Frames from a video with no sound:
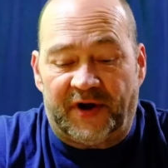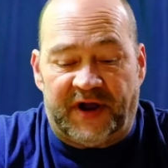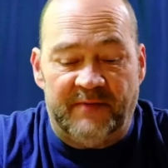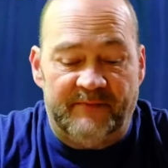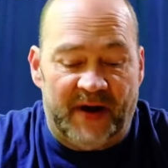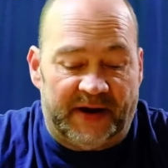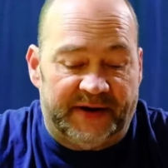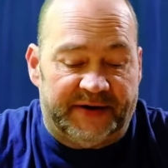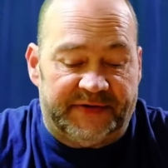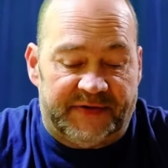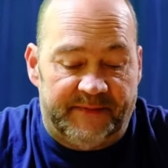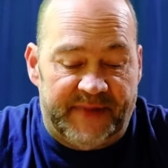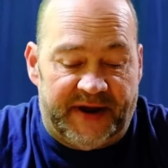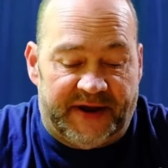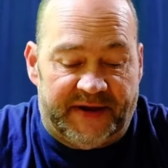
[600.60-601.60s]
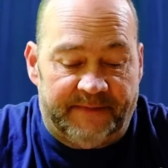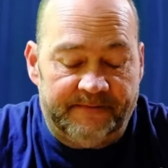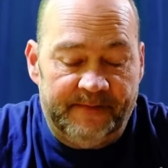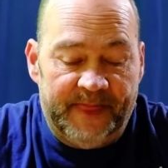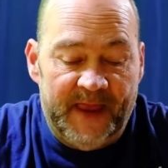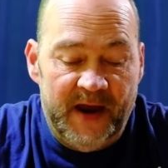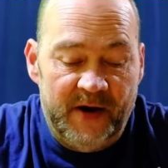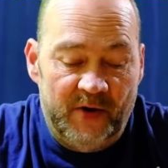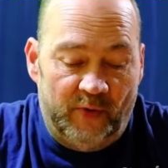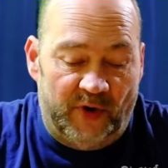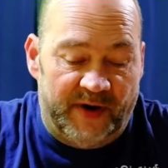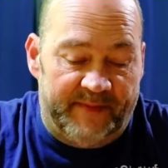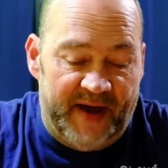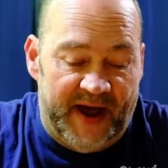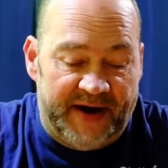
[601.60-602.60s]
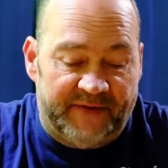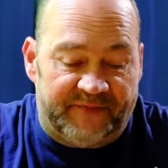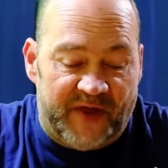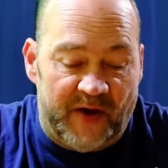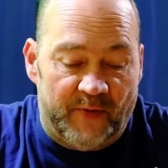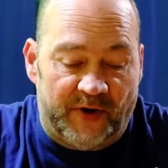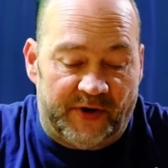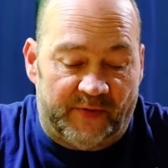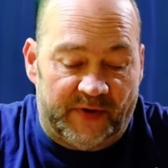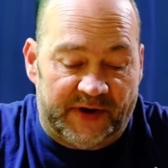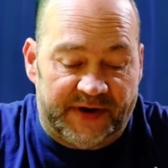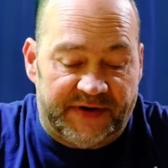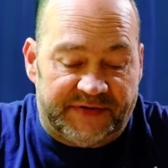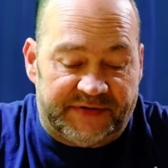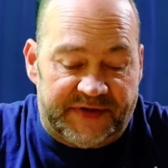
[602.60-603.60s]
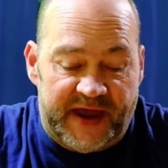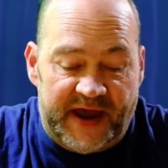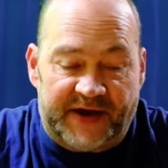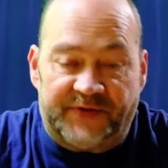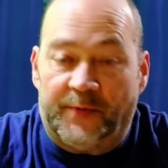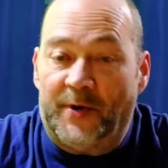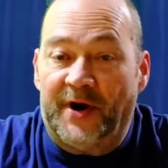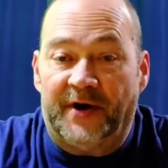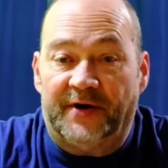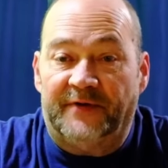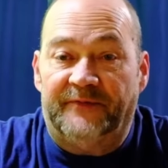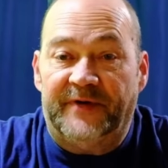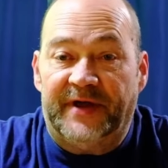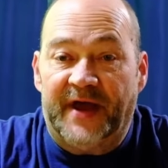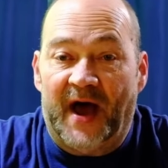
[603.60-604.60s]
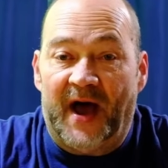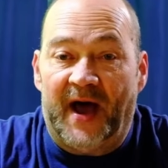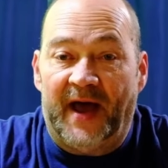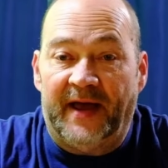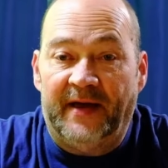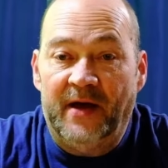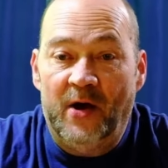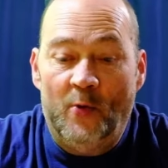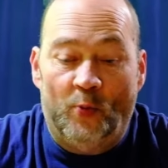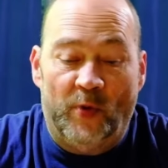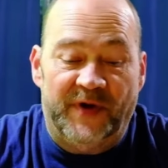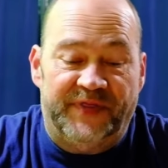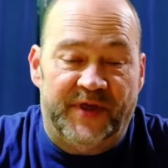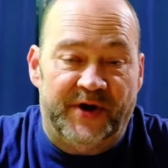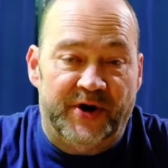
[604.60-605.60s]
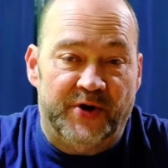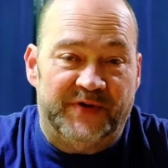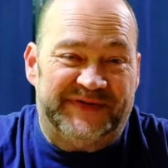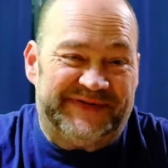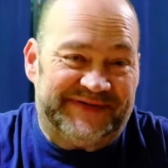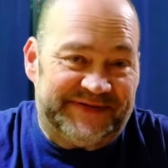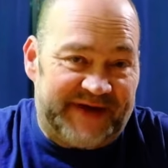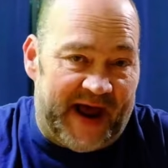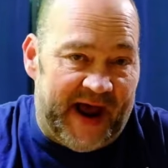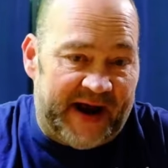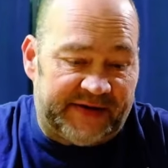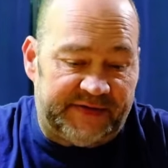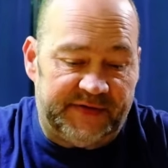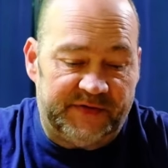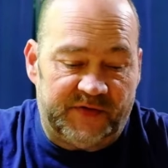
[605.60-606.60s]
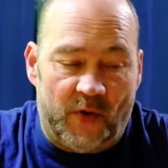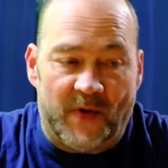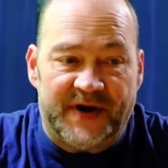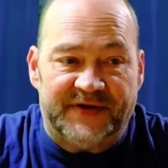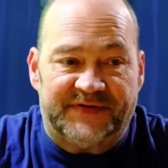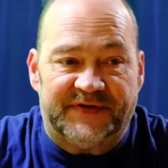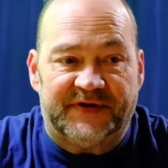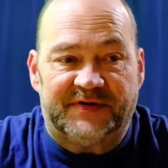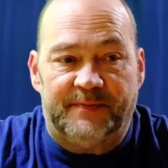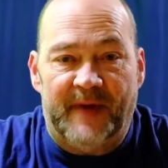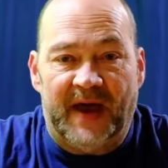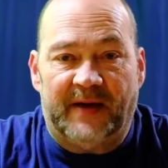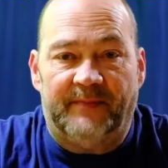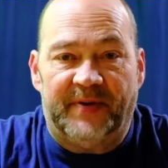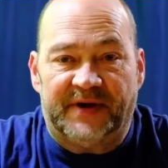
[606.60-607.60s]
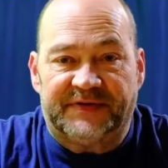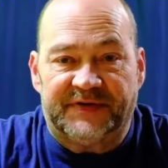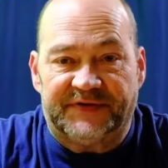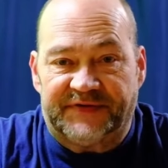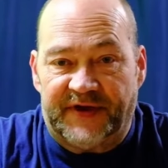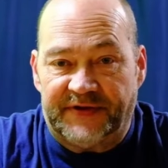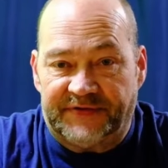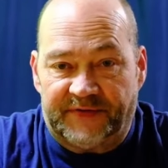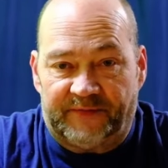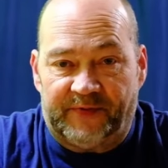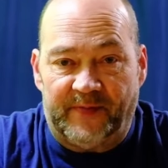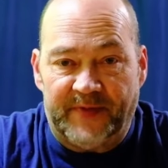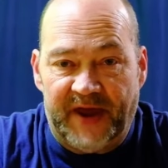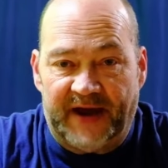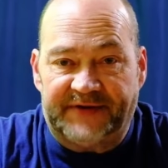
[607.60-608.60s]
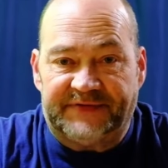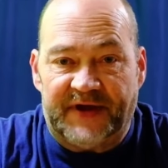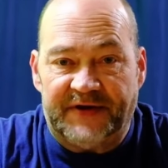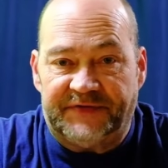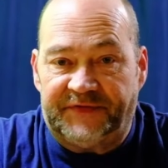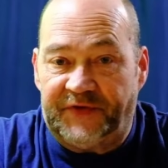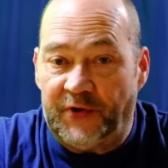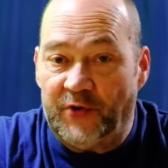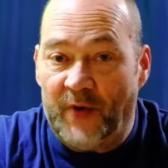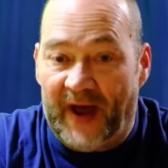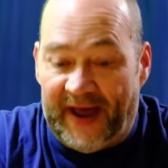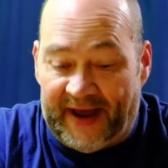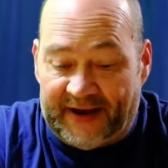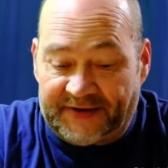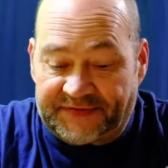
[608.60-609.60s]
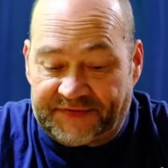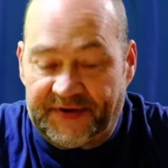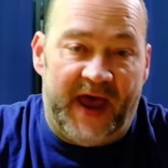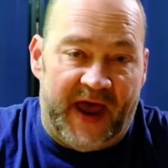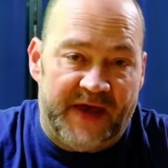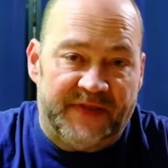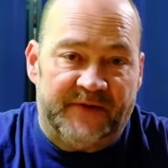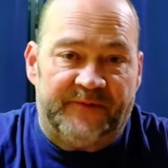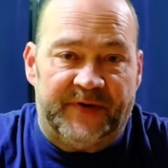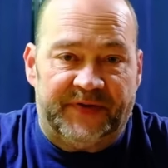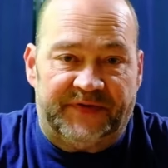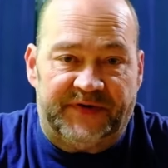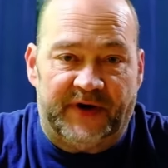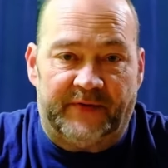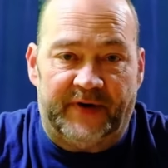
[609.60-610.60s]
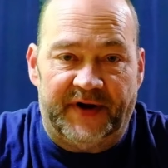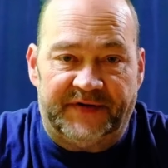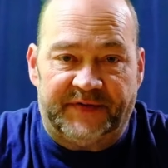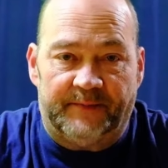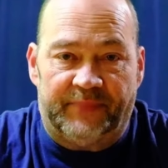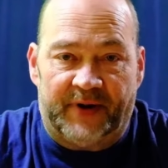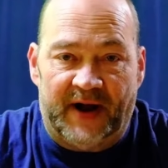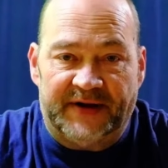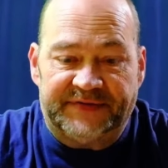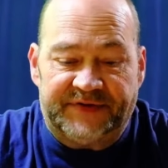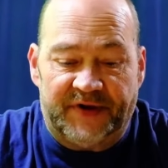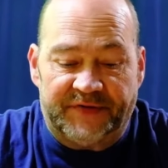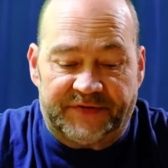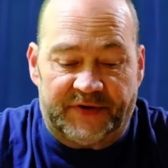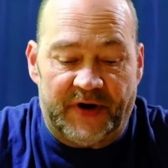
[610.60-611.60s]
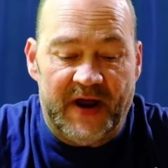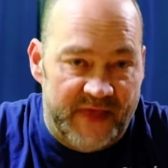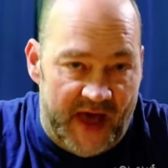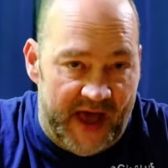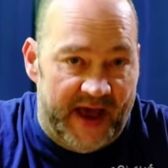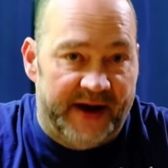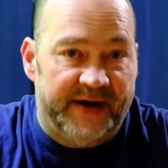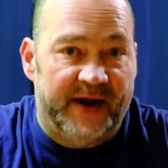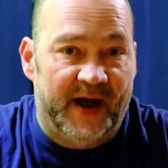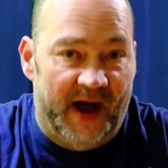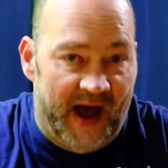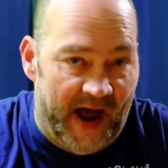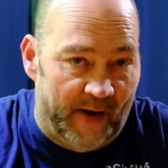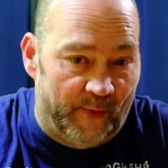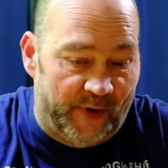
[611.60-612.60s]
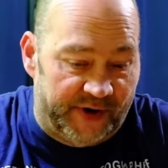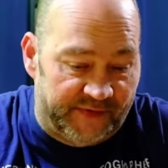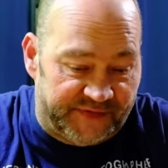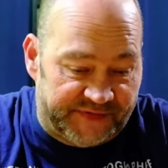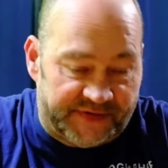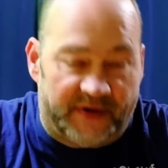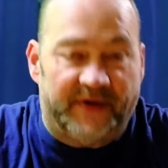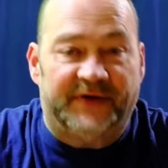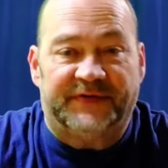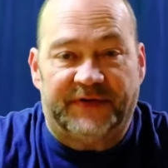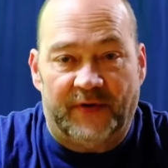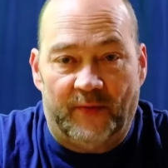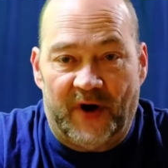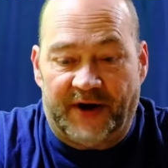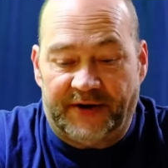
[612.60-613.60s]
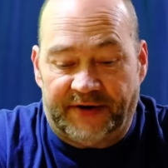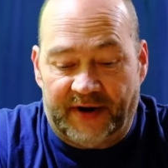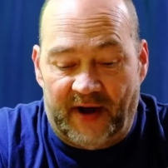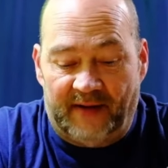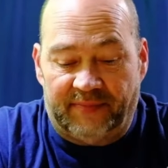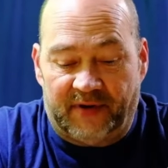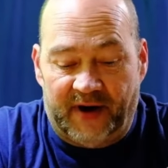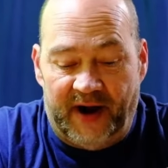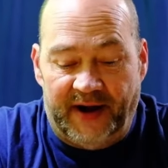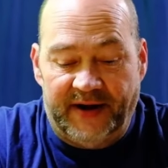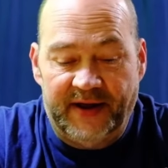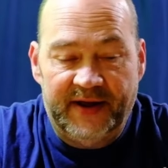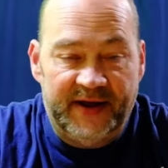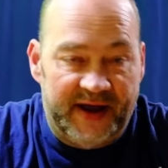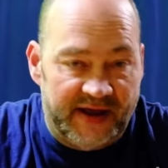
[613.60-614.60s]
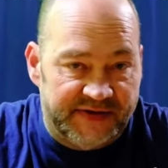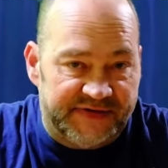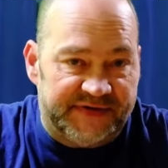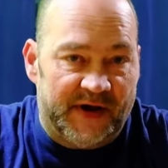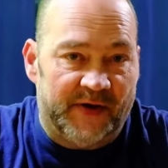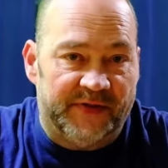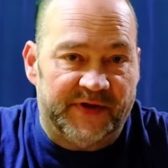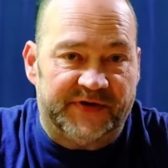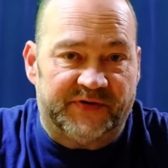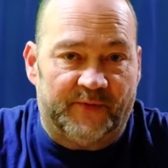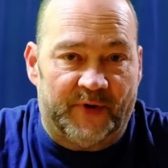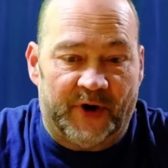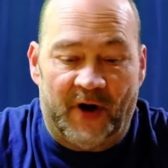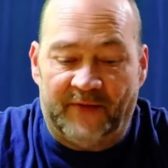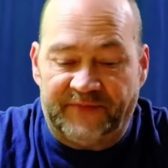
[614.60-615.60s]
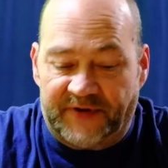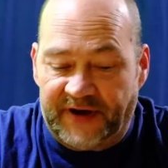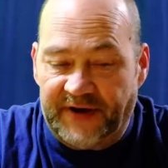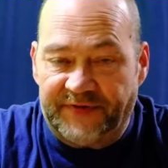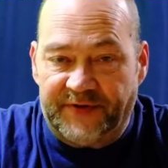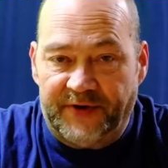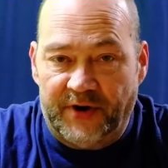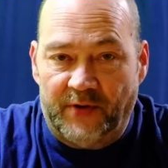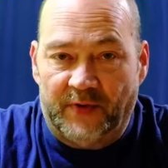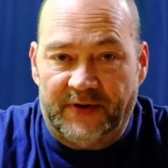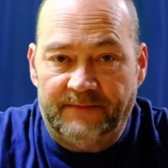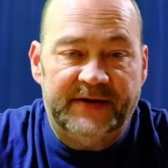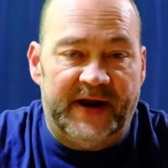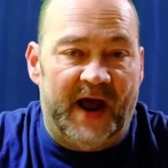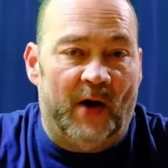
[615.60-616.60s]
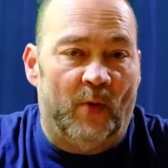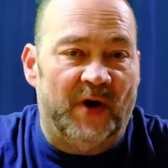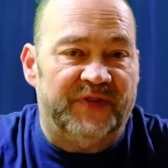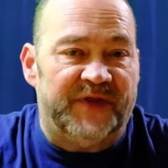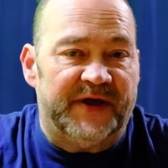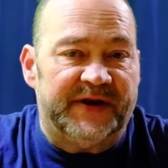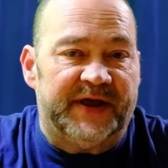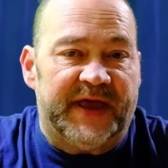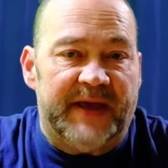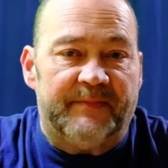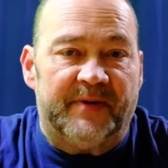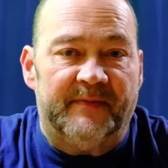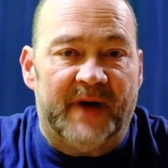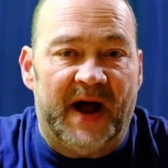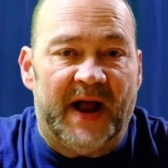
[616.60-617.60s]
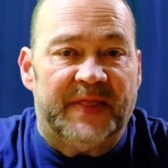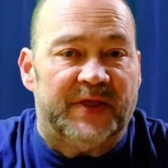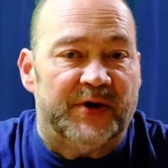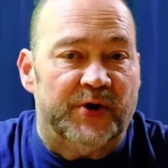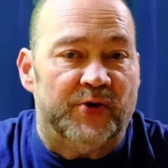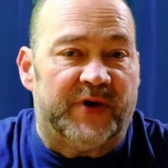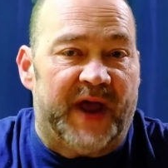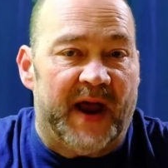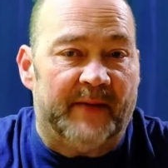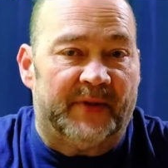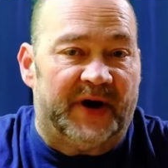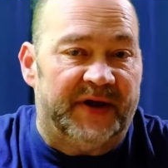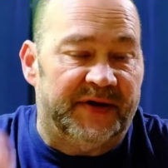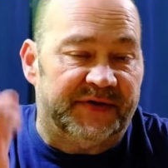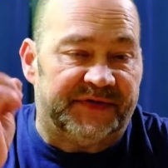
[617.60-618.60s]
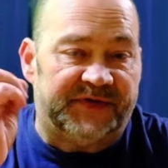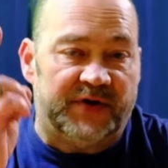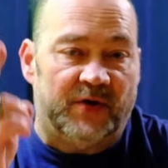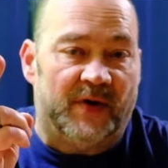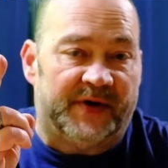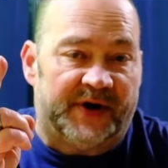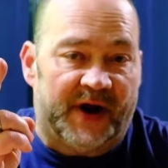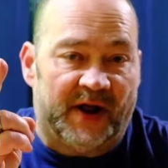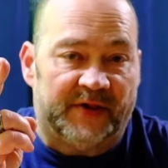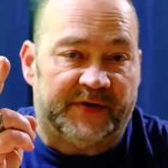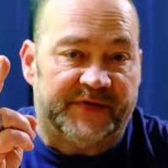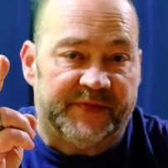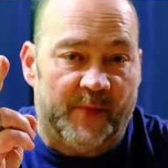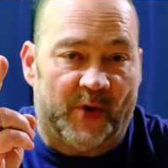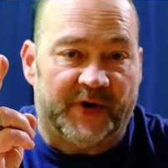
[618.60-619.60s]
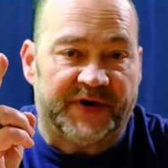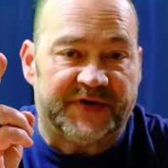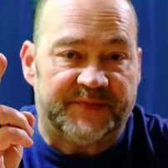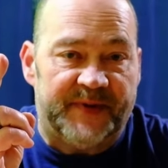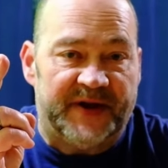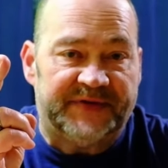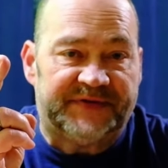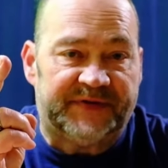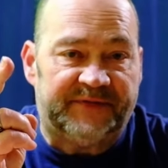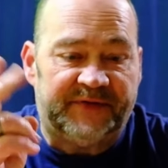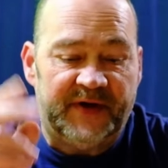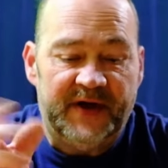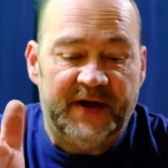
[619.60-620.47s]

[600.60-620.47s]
compelling to me would have been if they would have released the X100VI with the new stacked 26 megapixel sensor from the X-H2S and the 5th generation processor. Then I would have seriously wanted to upgrade and sell this one off to get the new one. Now, one thing to keep in mind, the new camera is $200 more expensive.